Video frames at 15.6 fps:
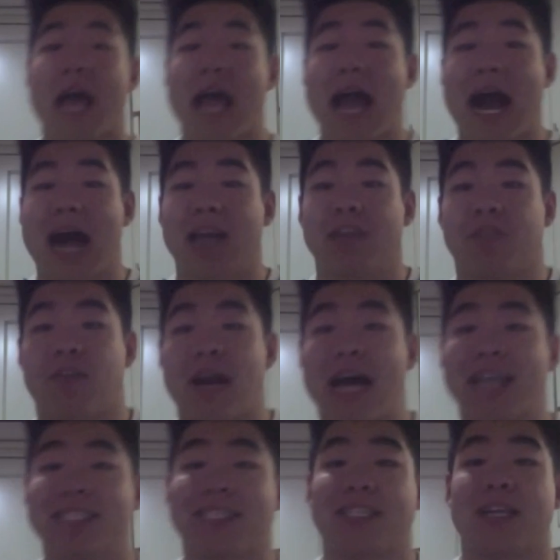at the
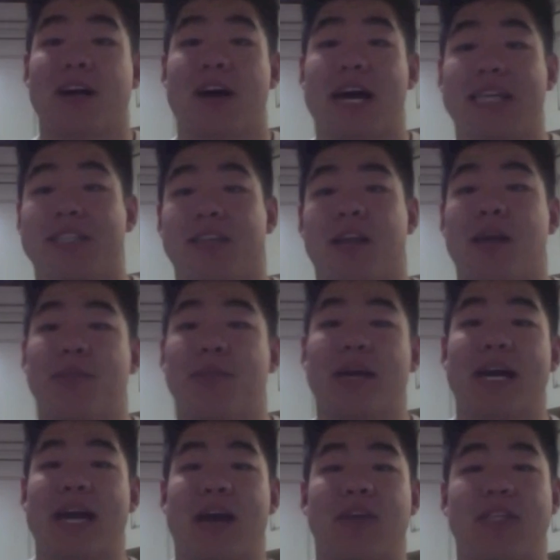frats, and as
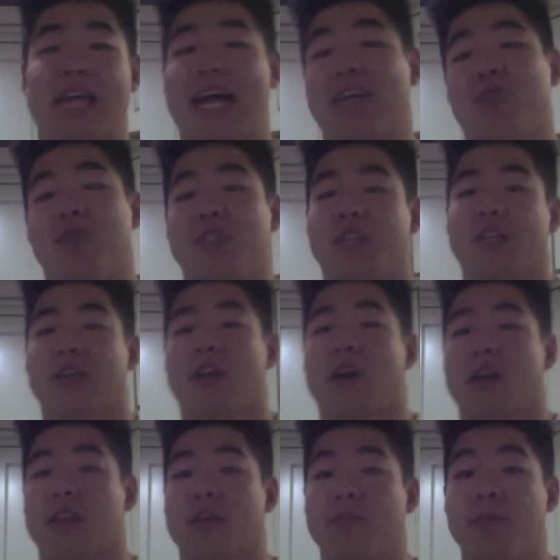alumni, I had to attend a
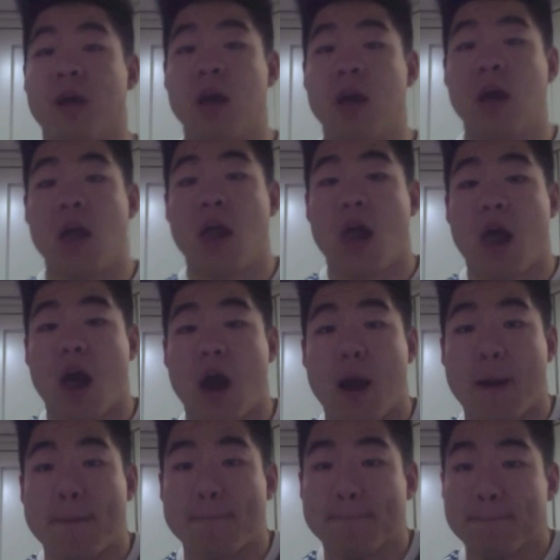lot of them.
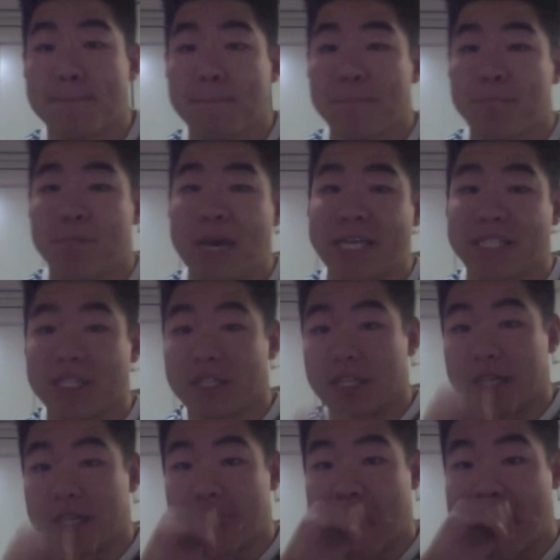
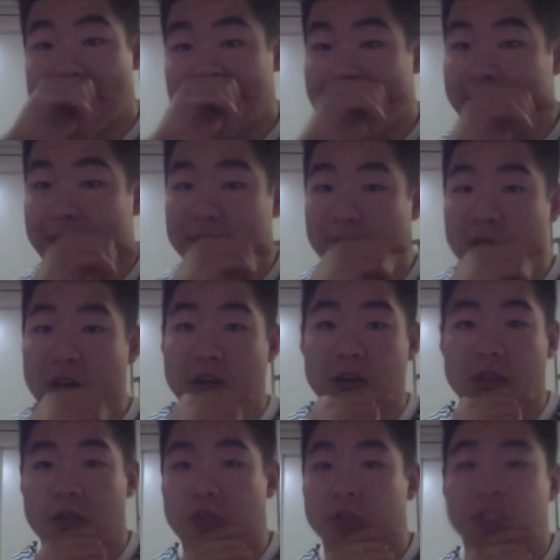Basically,
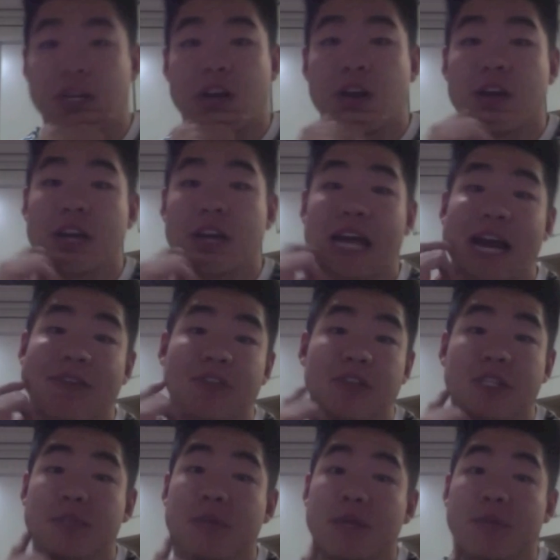throat started hurting after
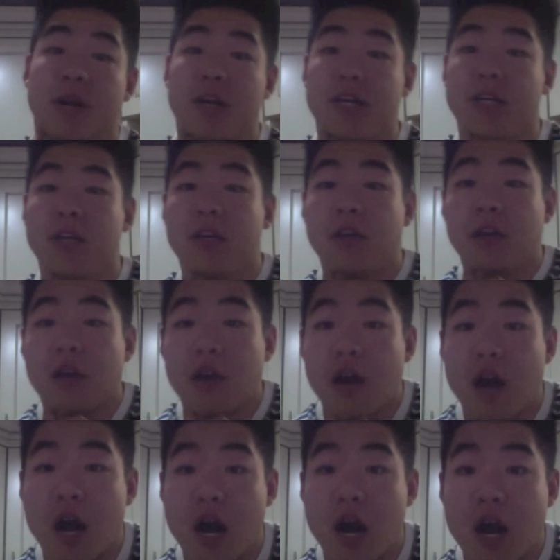this big party.
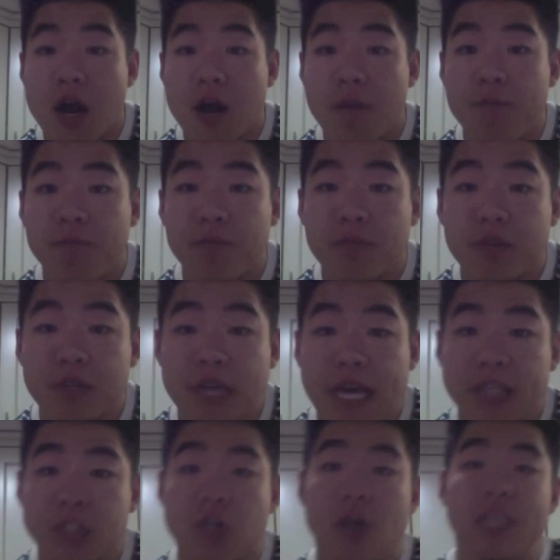
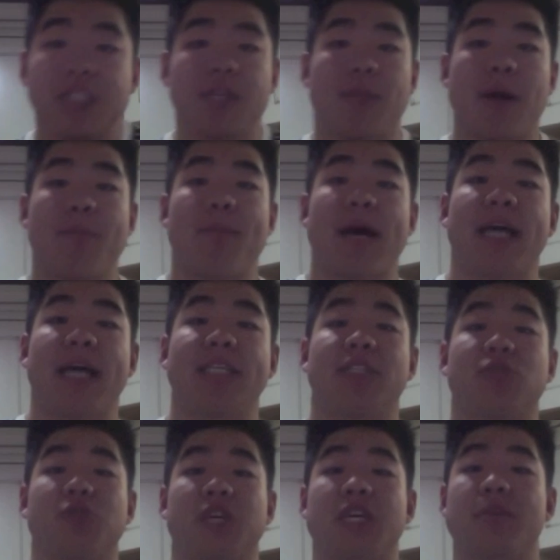So I did my best
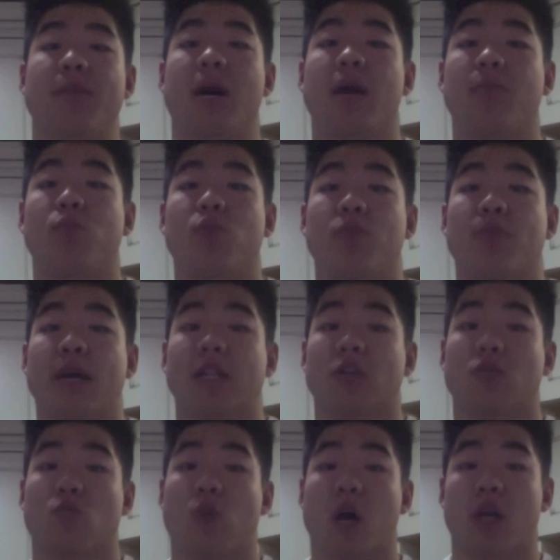to keep up with my
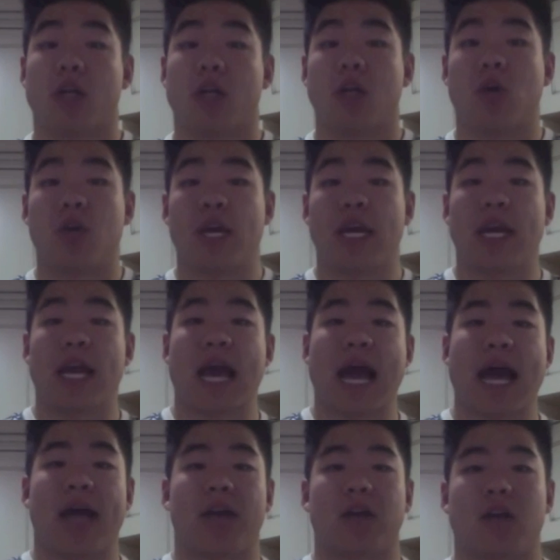water loading
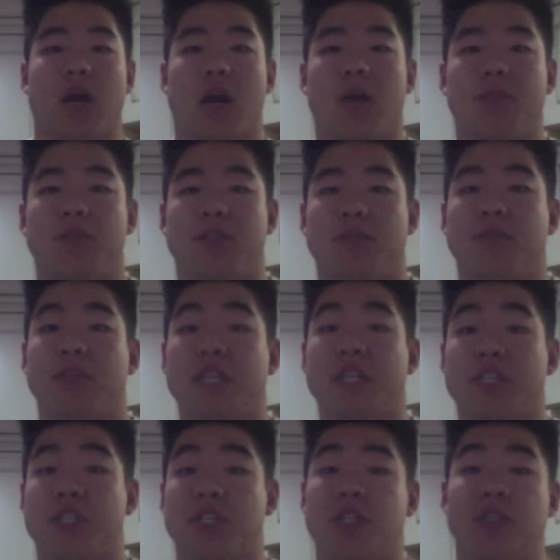and carb
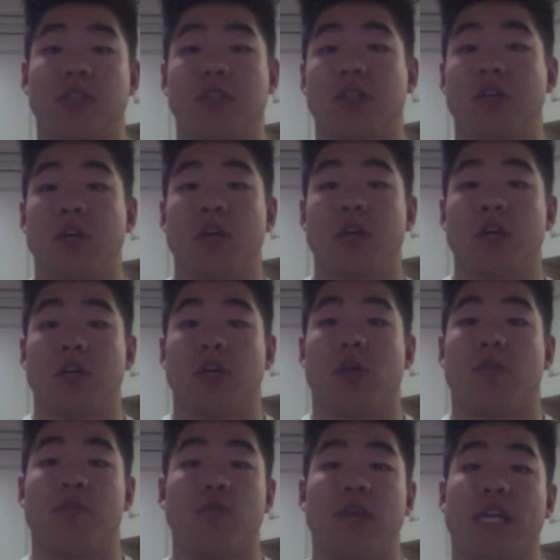depletions,
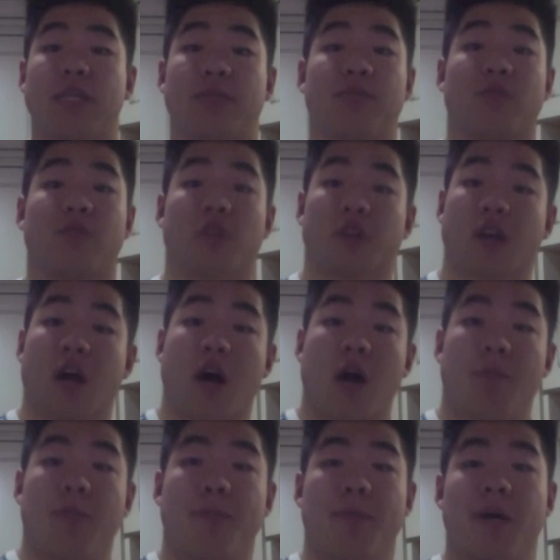a few days before the
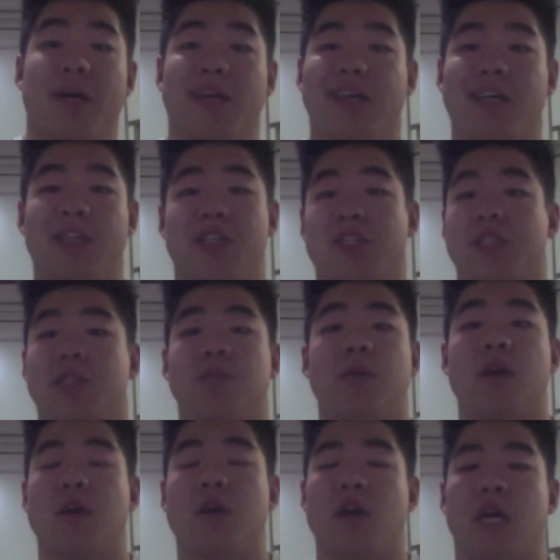comp, but
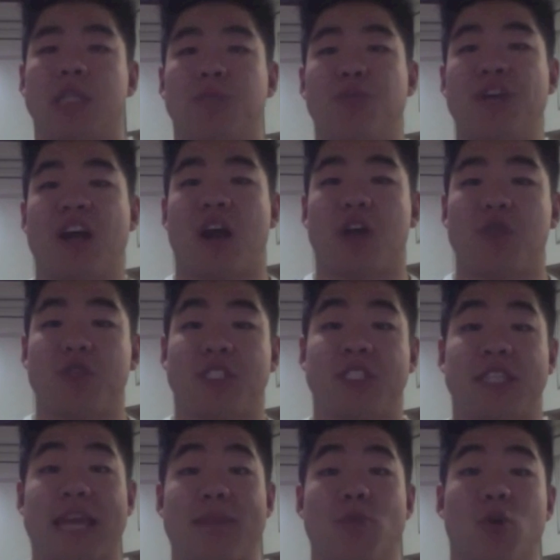it's pretty hard to
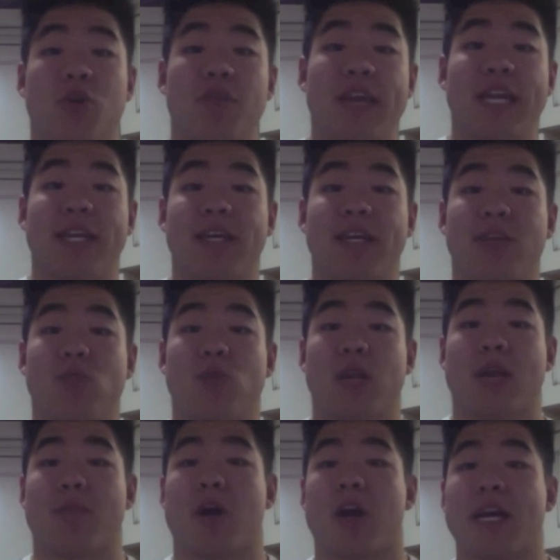stay motivated when
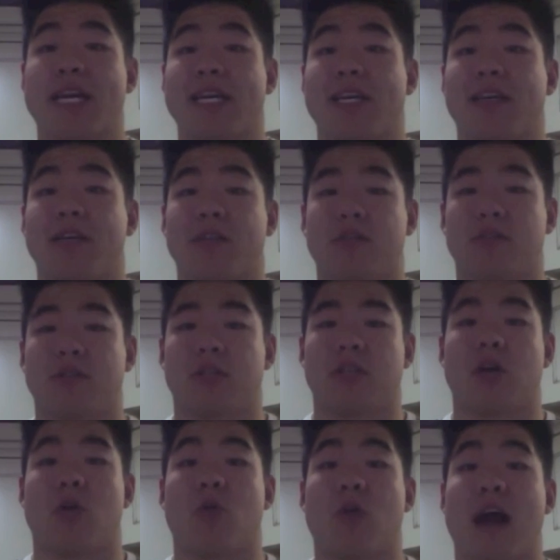I've
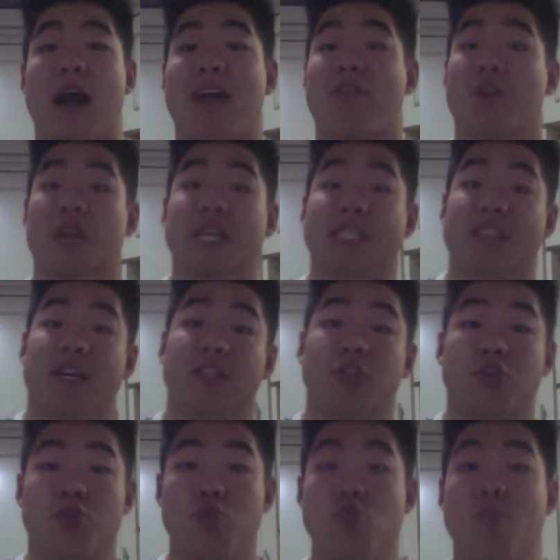already done
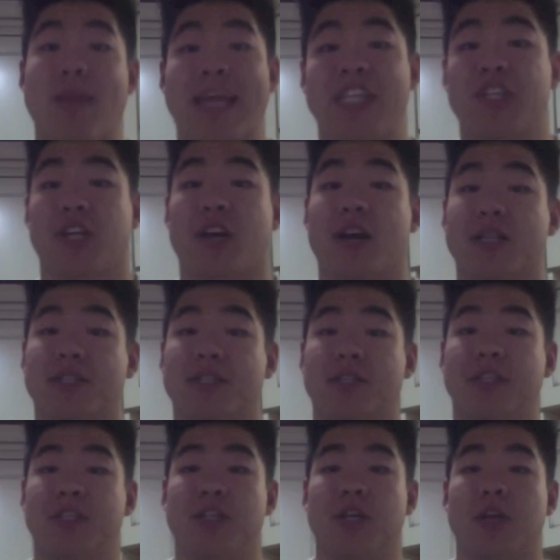2 major cuts
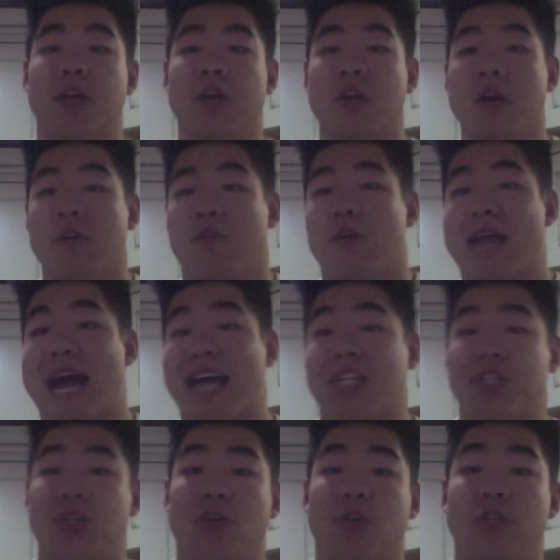this year, for
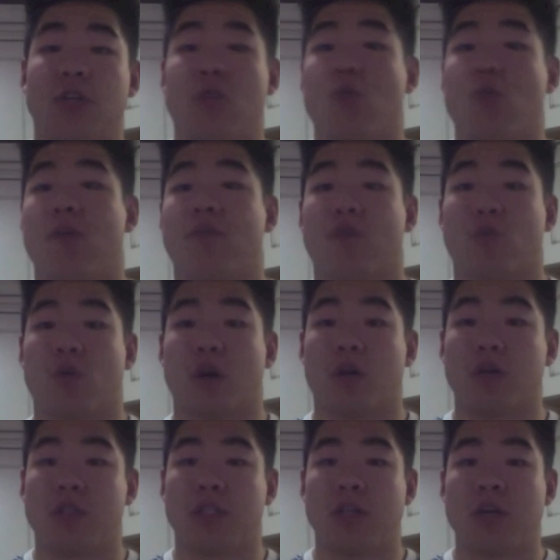nationals and 1 for
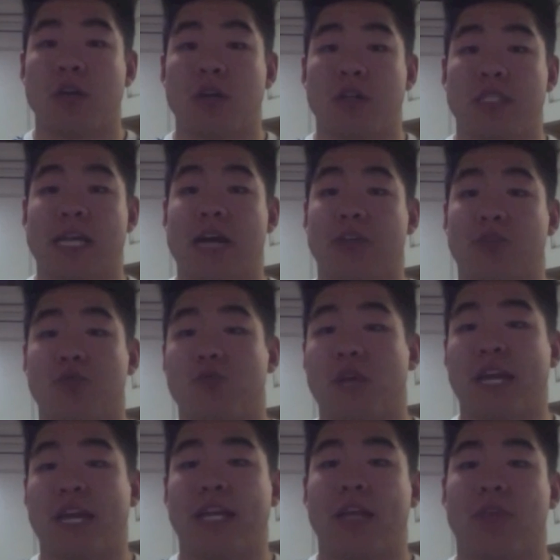worlds, down to
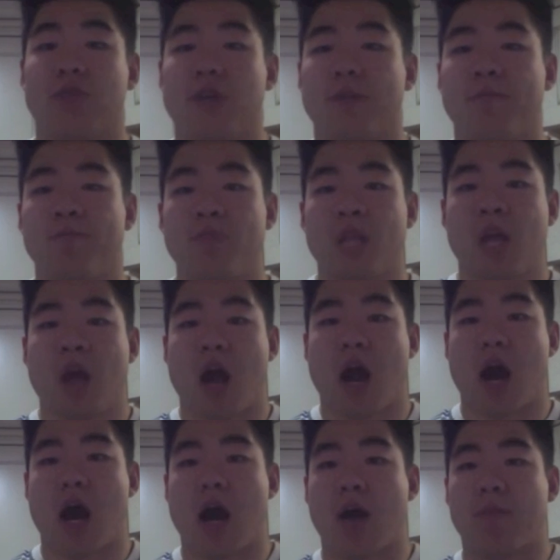83.
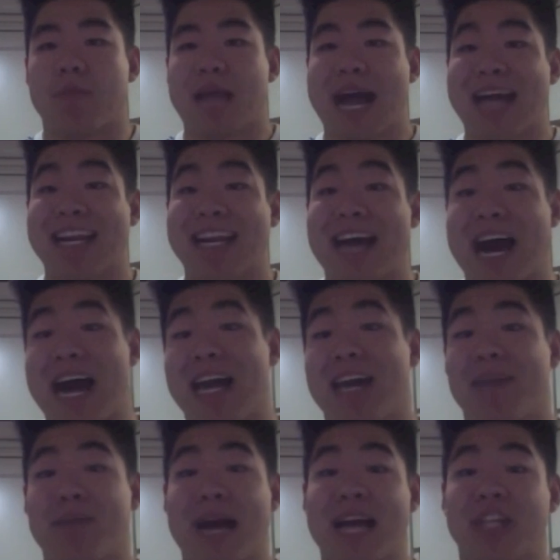And I am
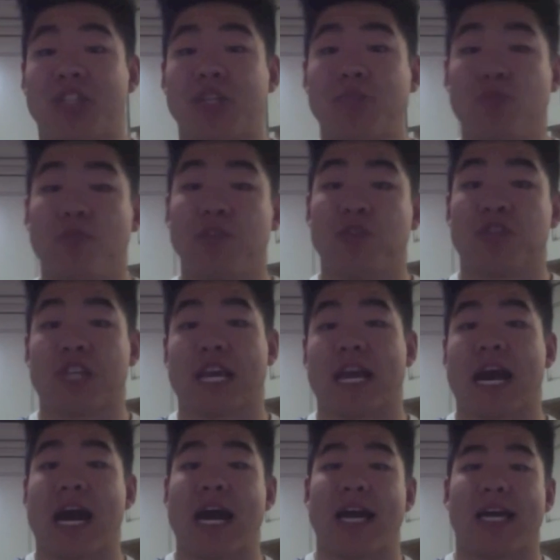actually moving to
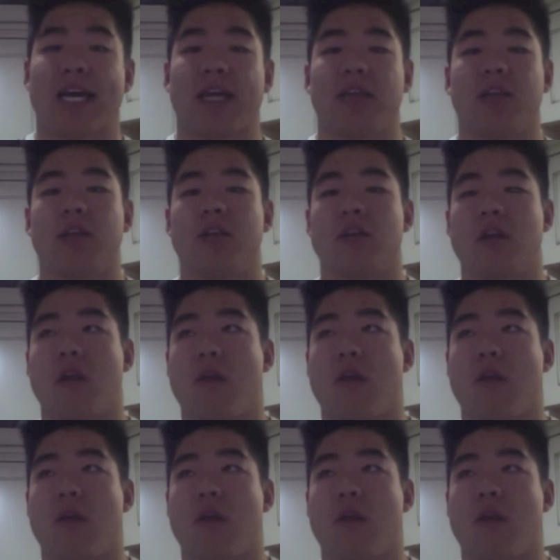Shanghai in